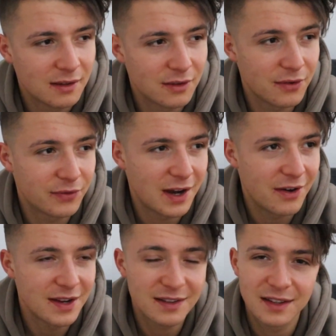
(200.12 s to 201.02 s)
so if
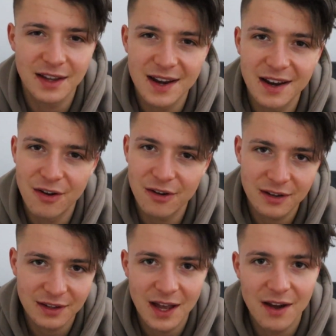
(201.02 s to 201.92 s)
there isn't any
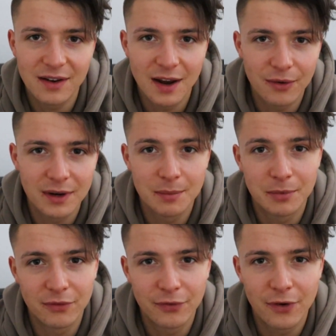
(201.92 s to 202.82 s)
lockdown, I really
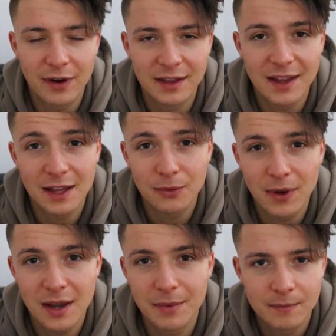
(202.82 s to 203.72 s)
prefer it that
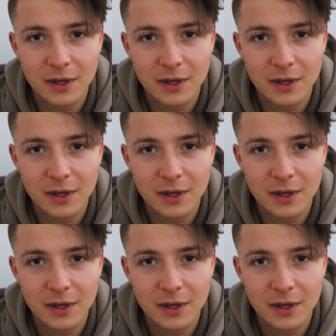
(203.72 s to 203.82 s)
way,